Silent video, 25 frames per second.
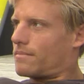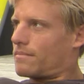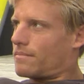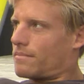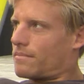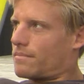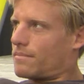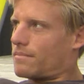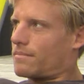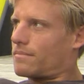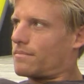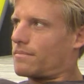
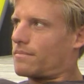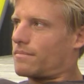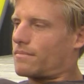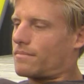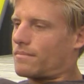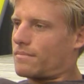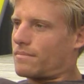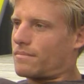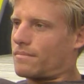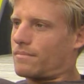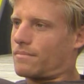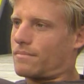
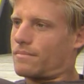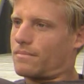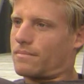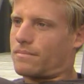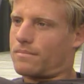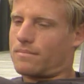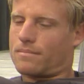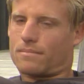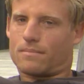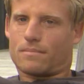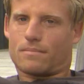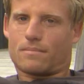
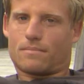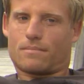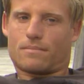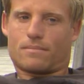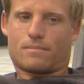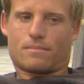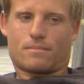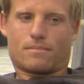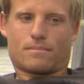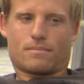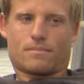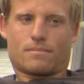
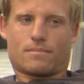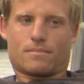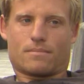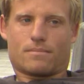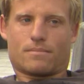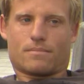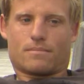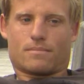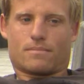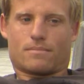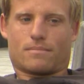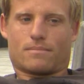
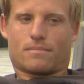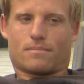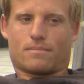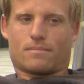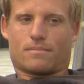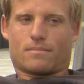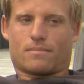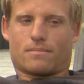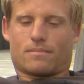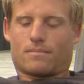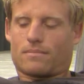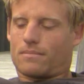
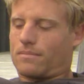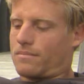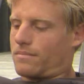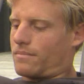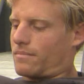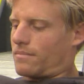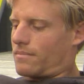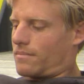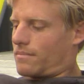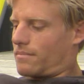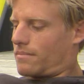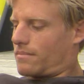
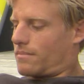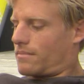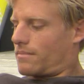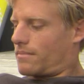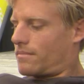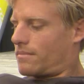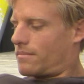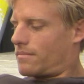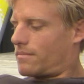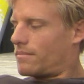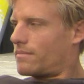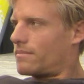
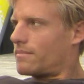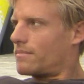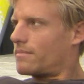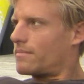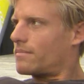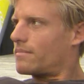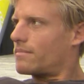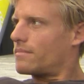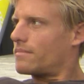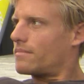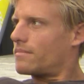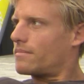
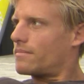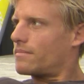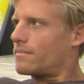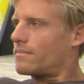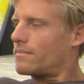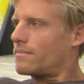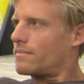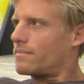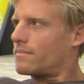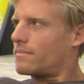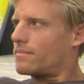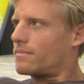
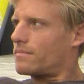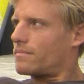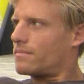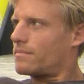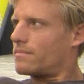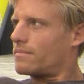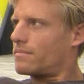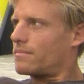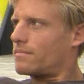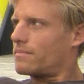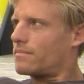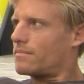
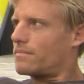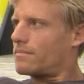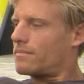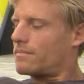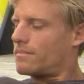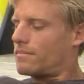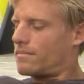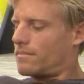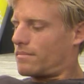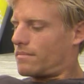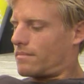[no speech]